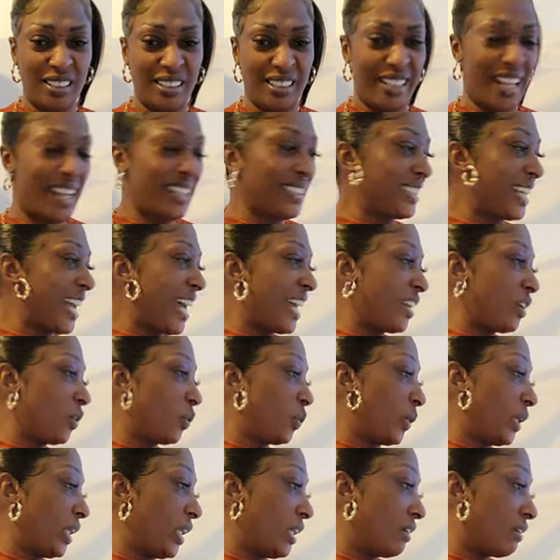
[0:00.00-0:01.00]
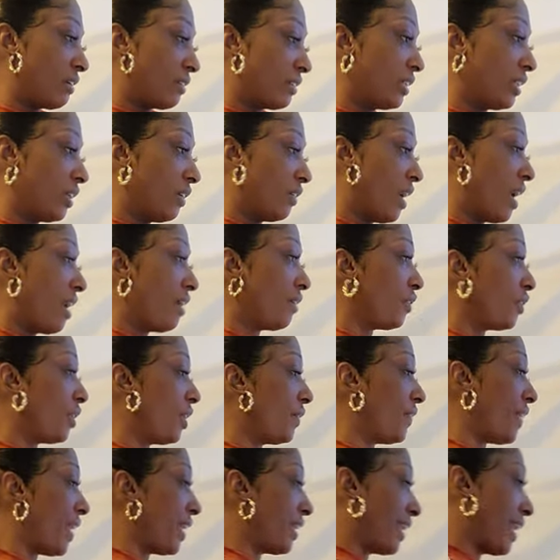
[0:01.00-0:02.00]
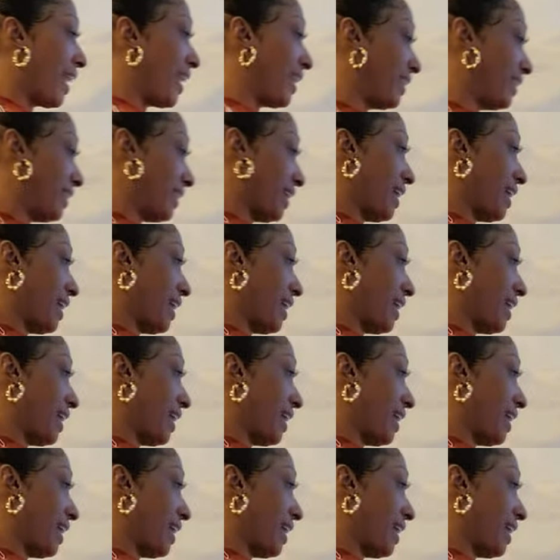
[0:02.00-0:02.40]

That's kind of weird, though. I don't know if I like